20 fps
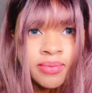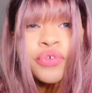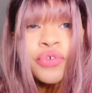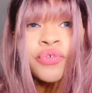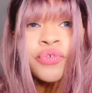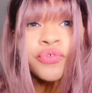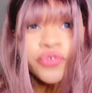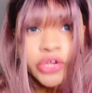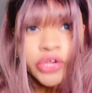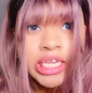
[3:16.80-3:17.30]

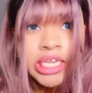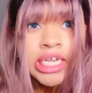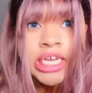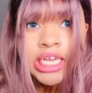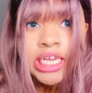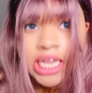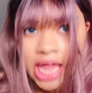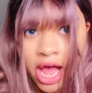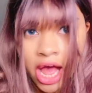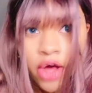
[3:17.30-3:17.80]
You're really
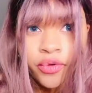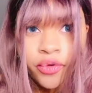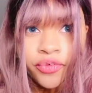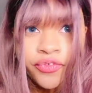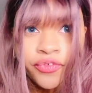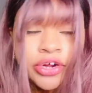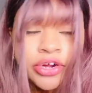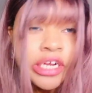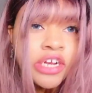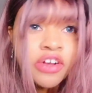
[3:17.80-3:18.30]

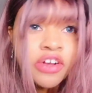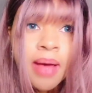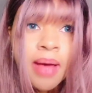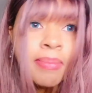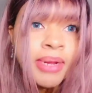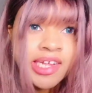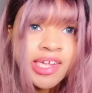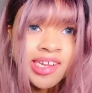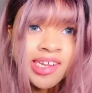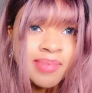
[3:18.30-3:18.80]
loud for a
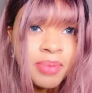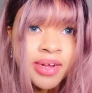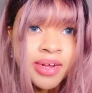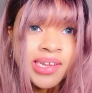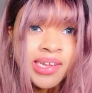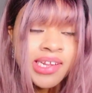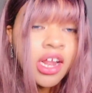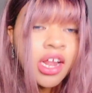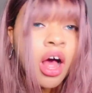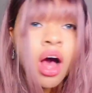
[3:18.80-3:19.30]
Japanese
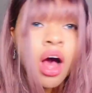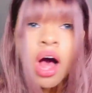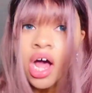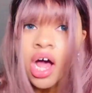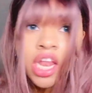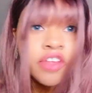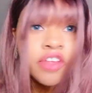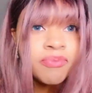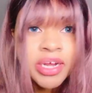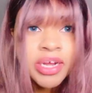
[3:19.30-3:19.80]
person.
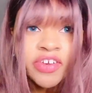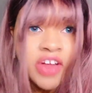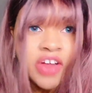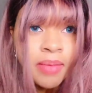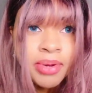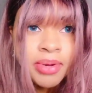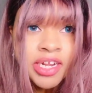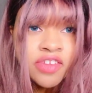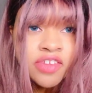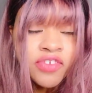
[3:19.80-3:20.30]
All of my
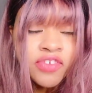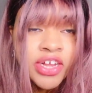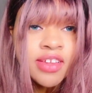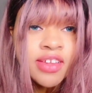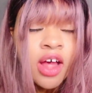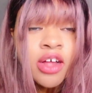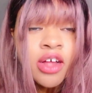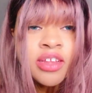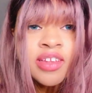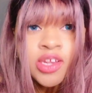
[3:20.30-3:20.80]
Japanese
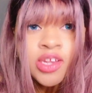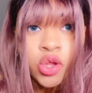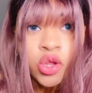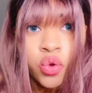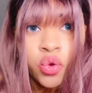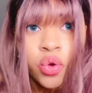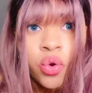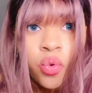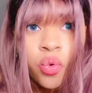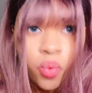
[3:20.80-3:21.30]
friends are
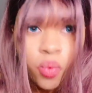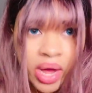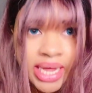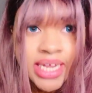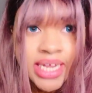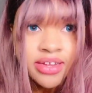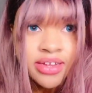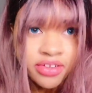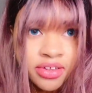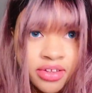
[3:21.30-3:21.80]
so
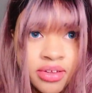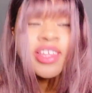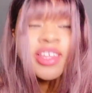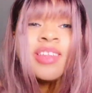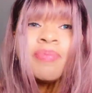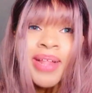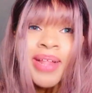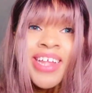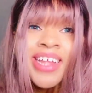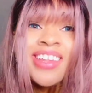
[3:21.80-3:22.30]
quiet.
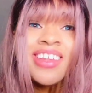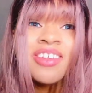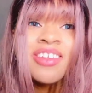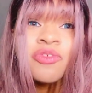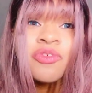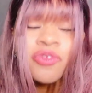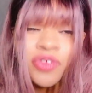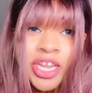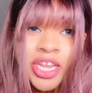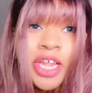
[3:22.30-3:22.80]
This place
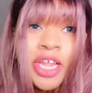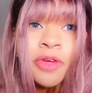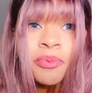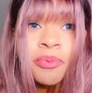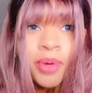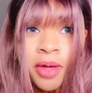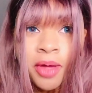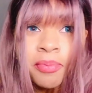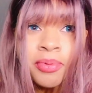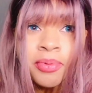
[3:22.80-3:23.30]
is really
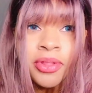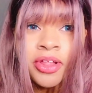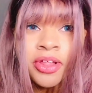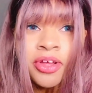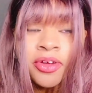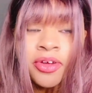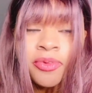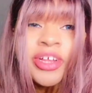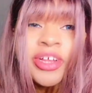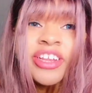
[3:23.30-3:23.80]

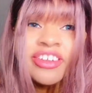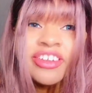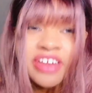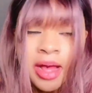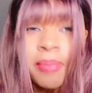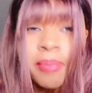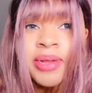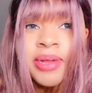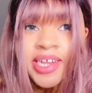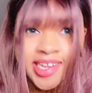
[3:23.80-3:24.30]
popular with
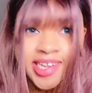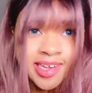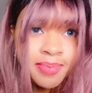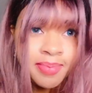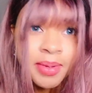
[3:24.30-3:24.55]
Japanese